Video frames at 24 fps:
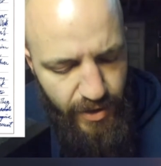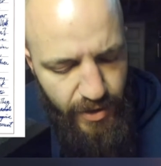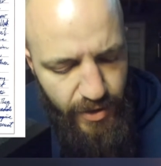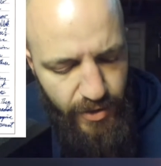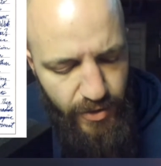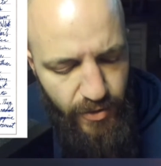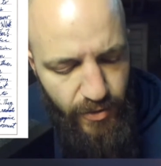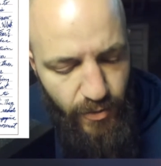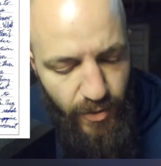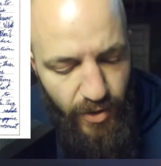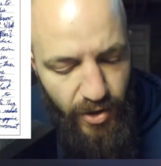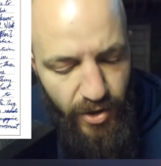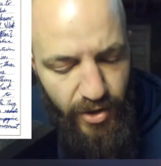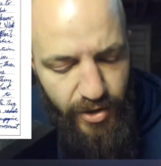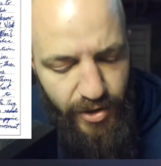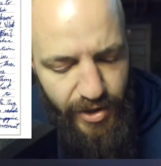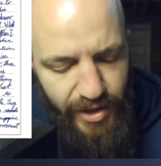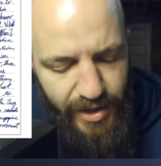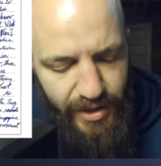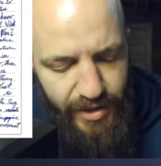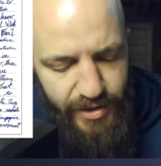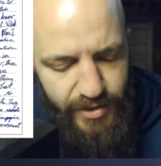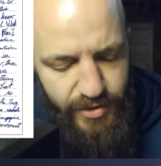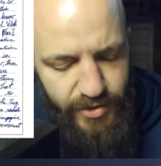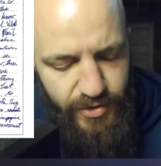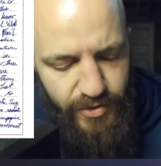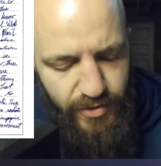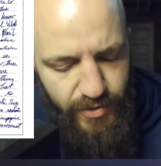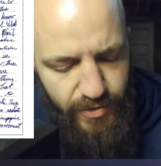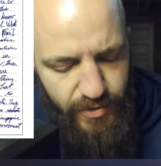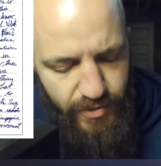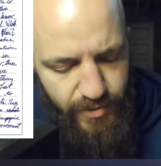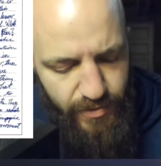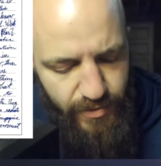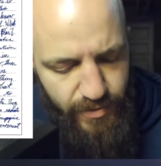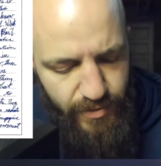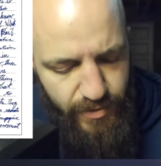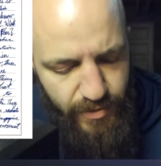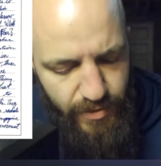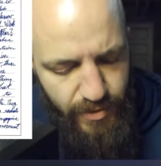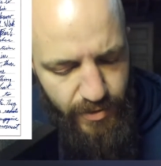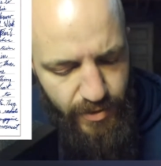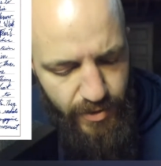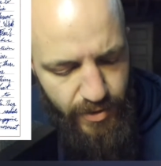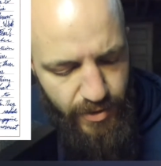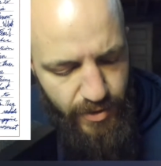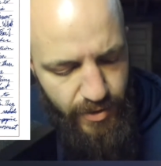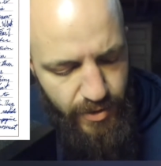you are in control.
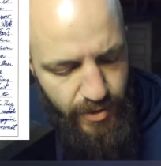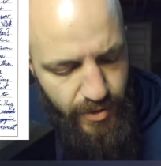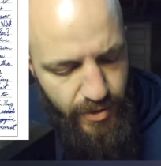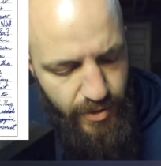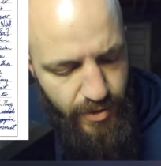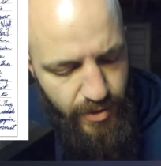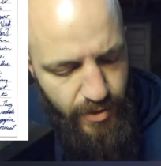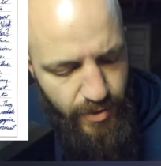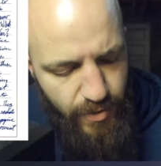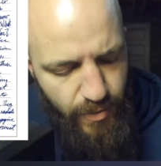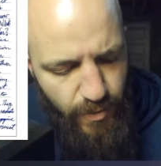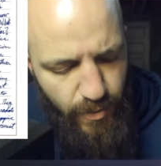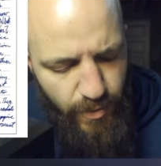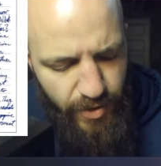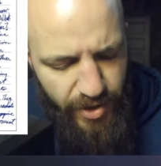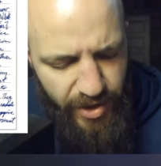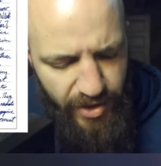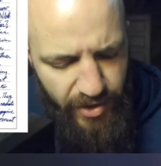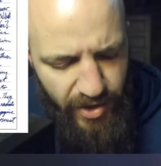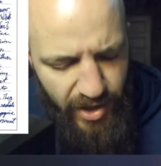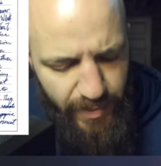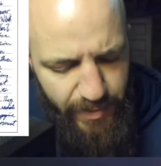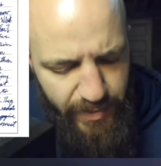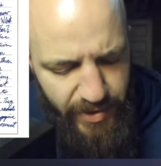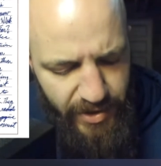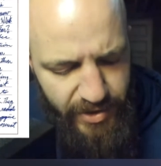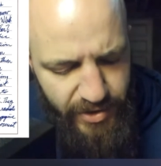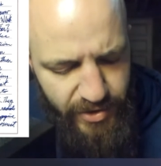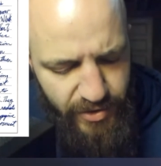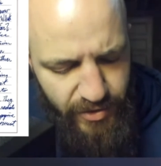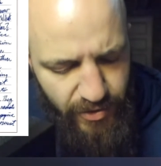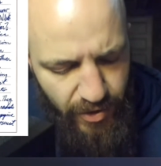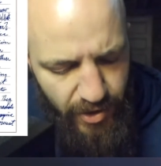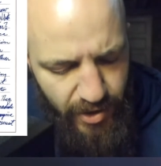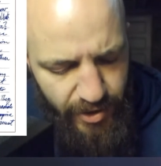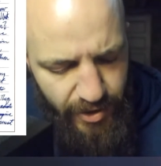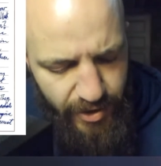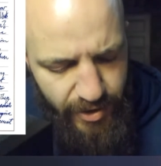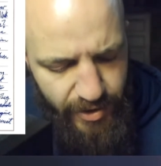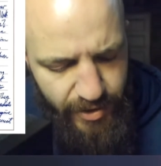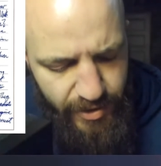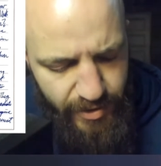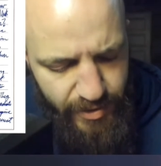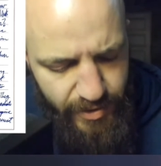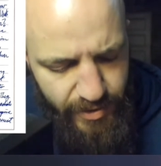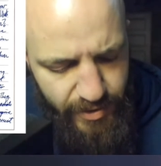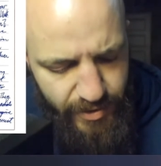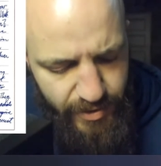Would it not be
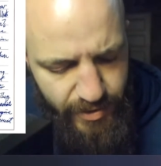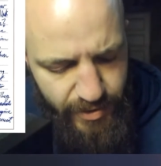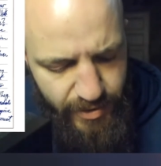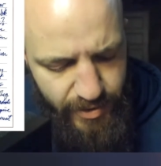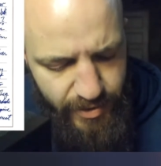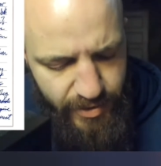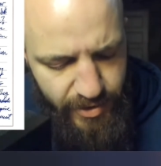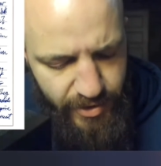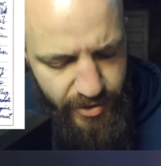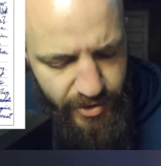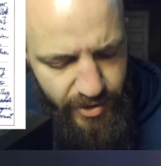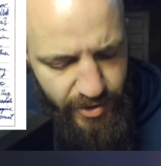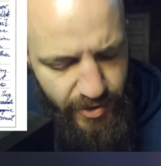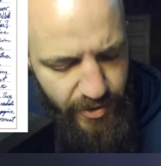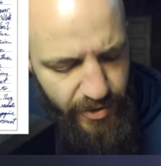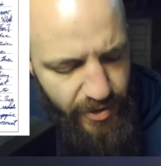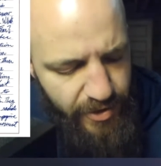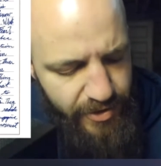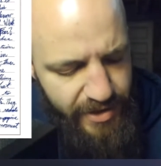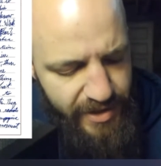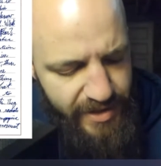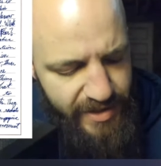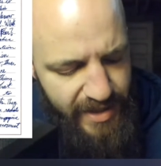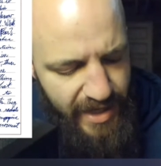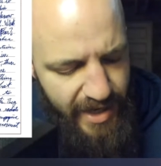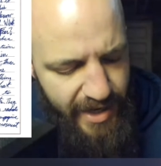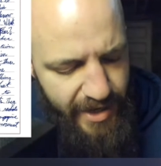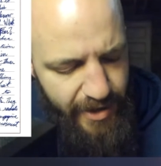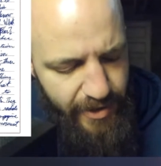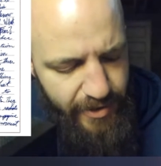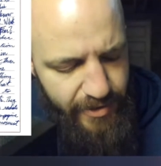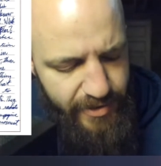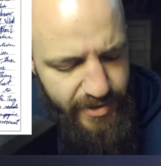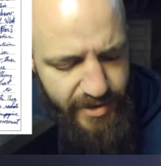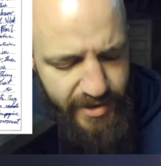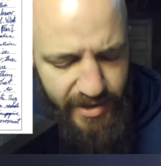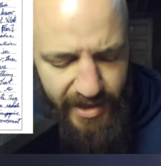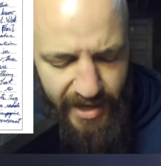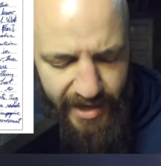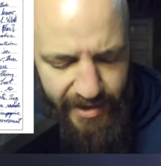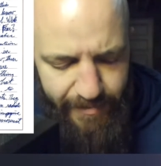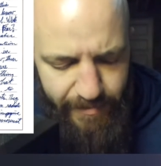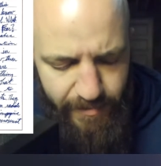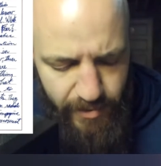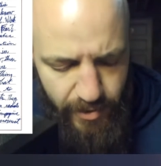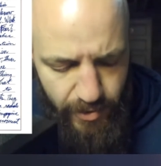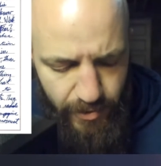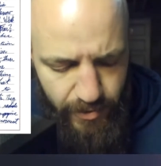stronger to show your desire to
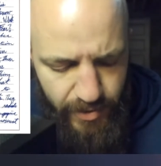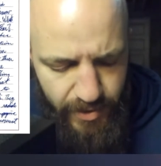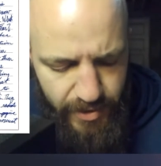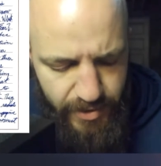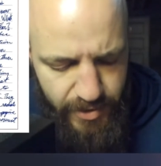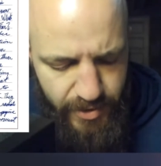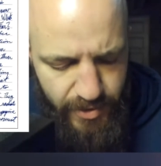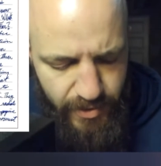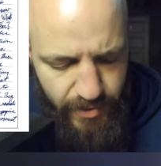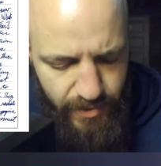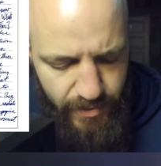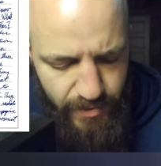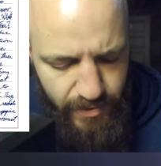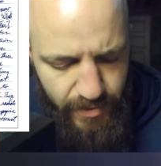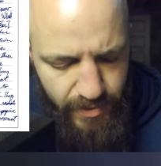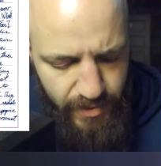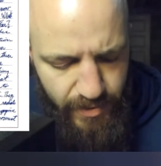have no control?